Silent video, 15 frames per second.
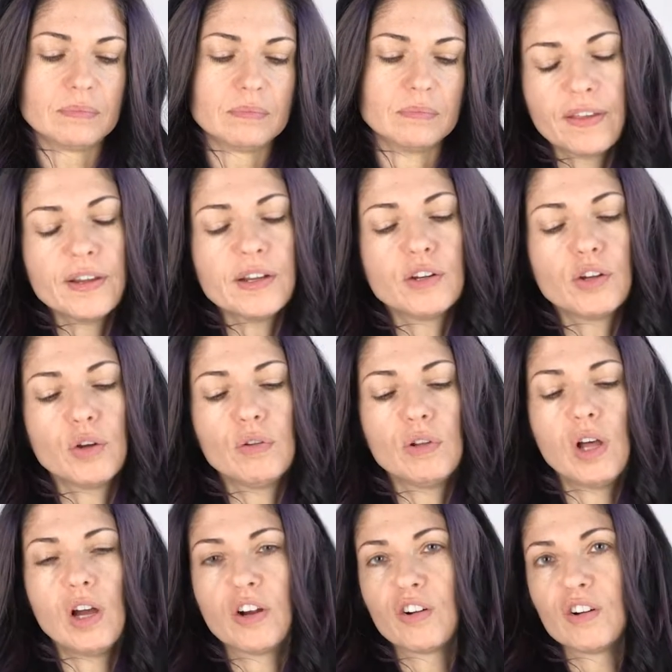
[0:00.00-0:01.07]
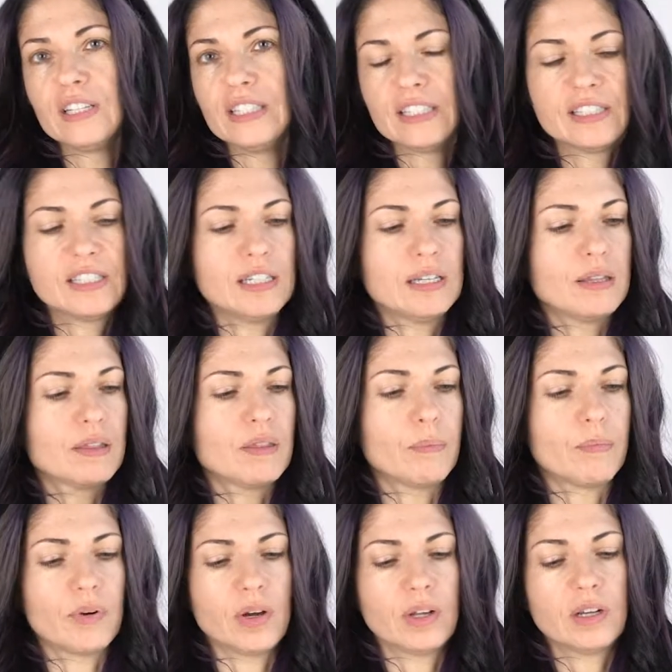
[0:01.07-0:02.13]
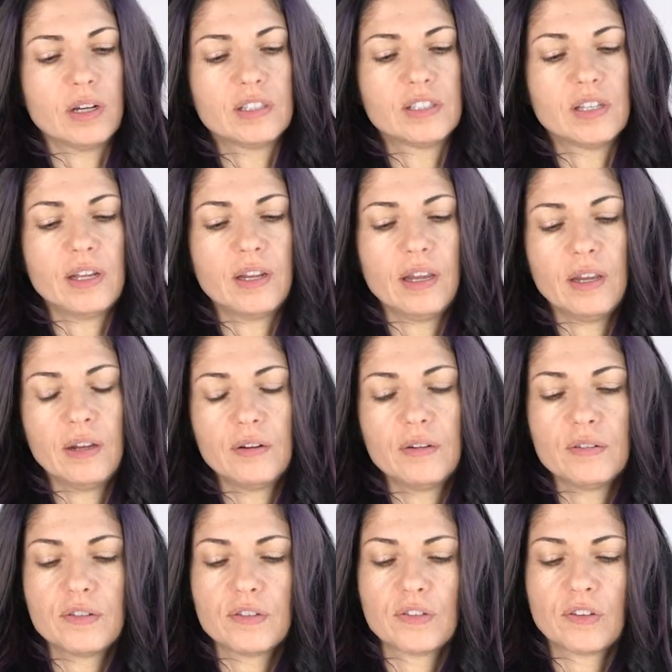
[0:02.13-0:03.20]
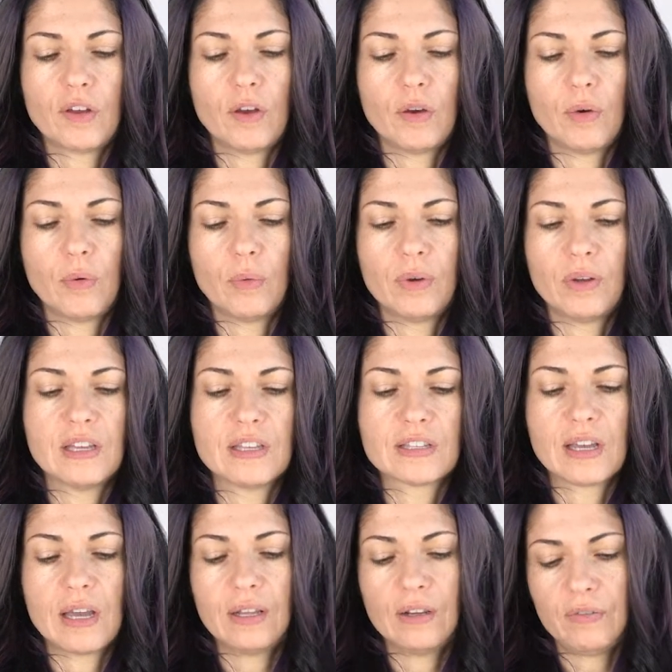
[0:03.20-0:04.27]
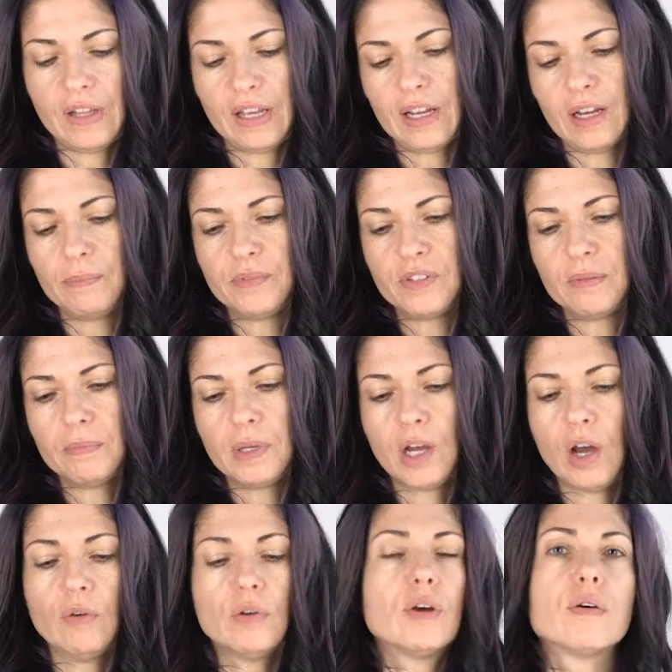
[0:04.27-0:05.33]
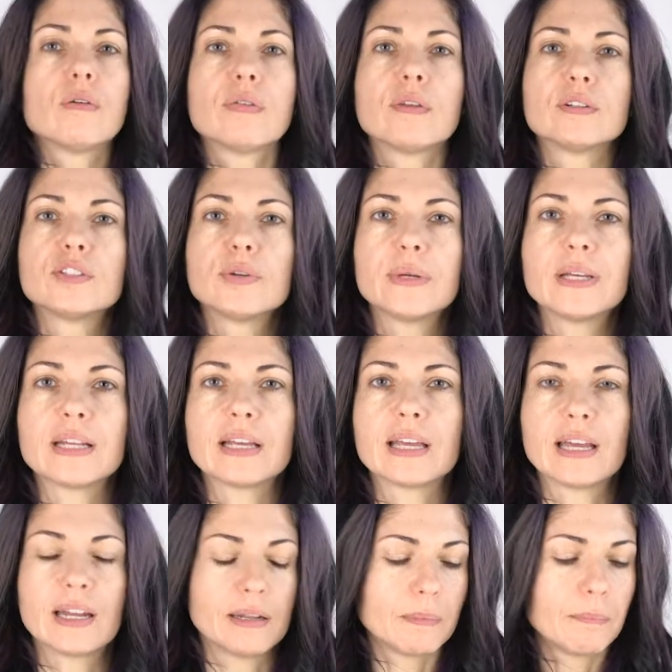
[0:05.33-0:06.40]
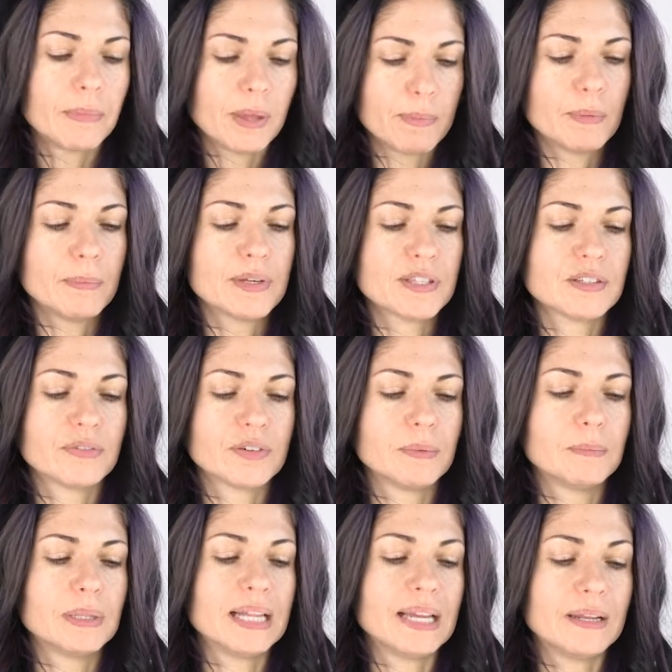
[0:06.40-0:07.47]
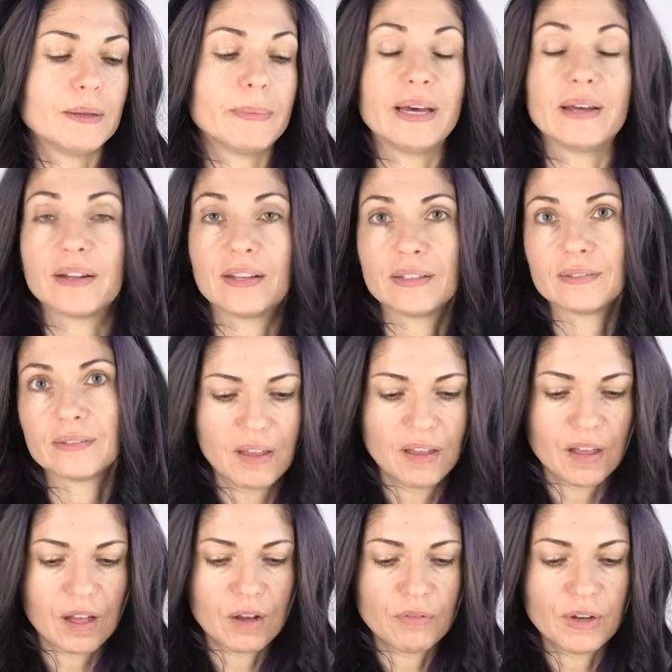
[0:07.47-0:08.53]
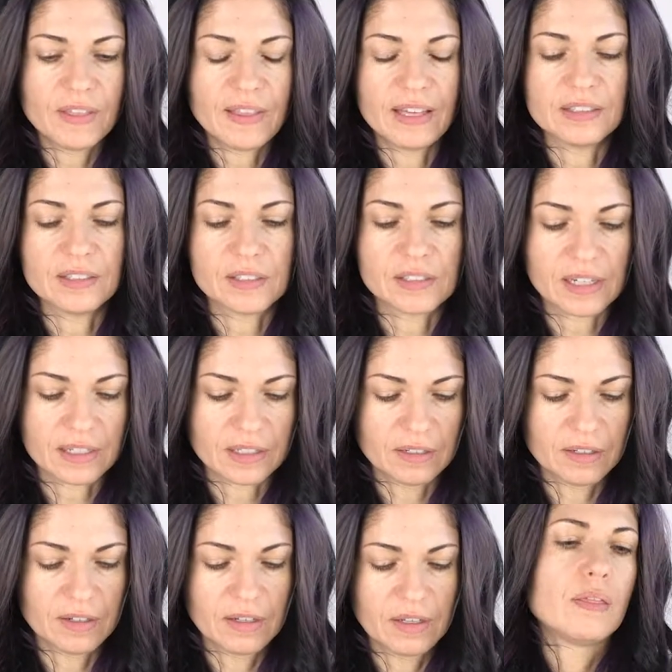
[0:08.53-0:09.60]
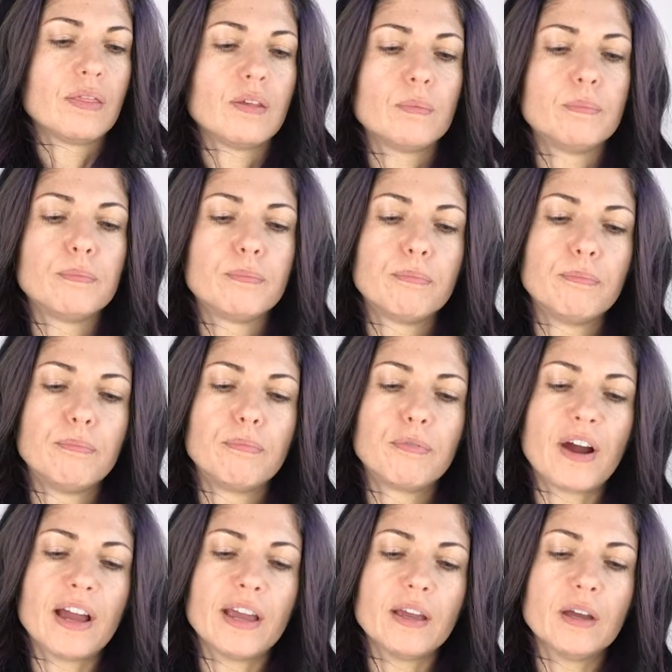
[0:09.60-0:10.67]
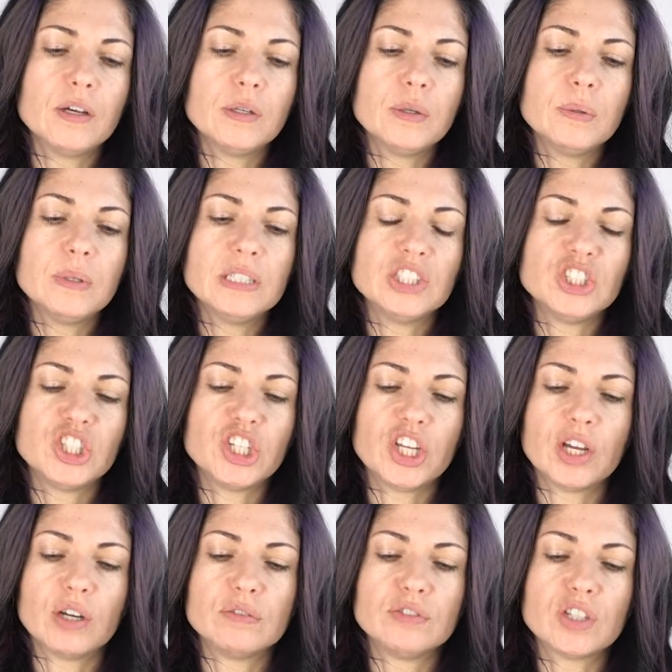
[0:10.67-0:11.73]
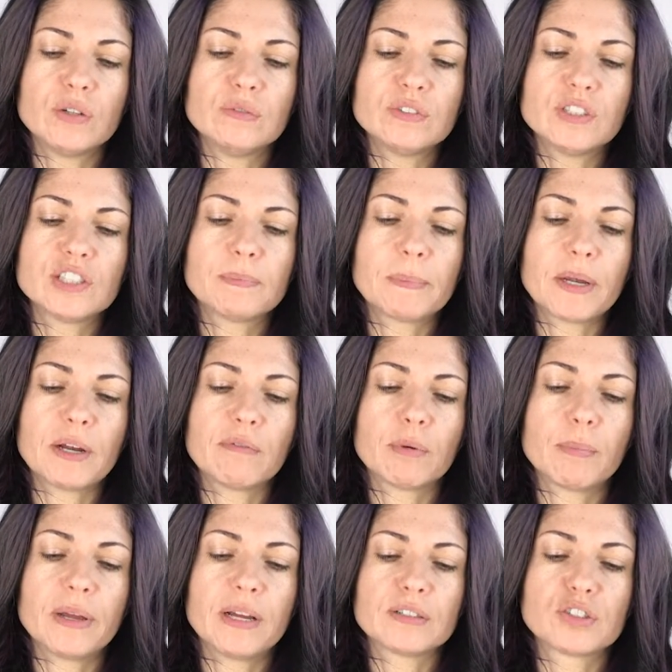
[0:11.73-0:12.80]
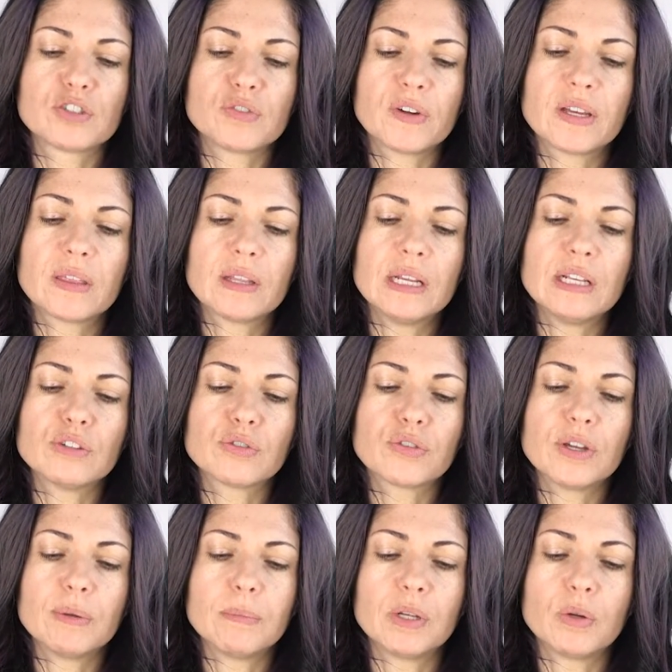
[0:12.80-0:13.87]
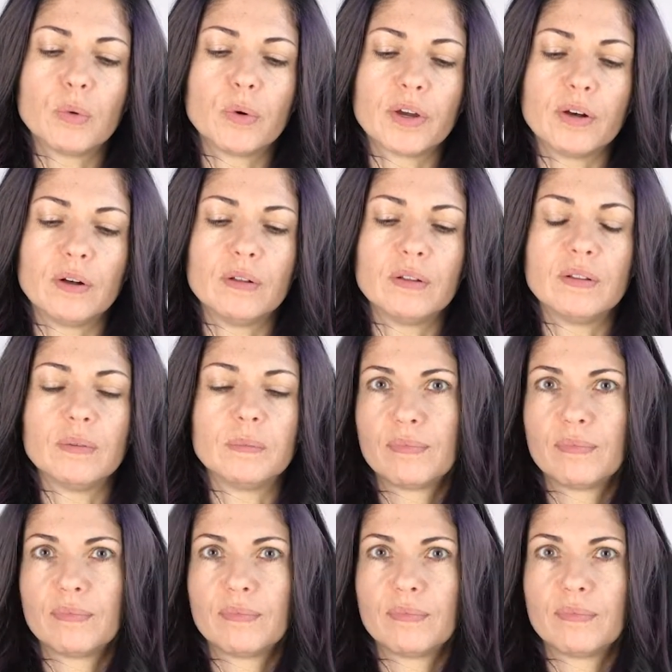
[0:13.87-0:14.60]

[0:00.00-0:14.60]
They are no longer listing the products on here, so it's kind of like up to me. Oh no, they're doing it again. People must have complained about it. I'll read that in a second. The BRIOGEO Don't Despair Repair Strengthening Treatment Oil.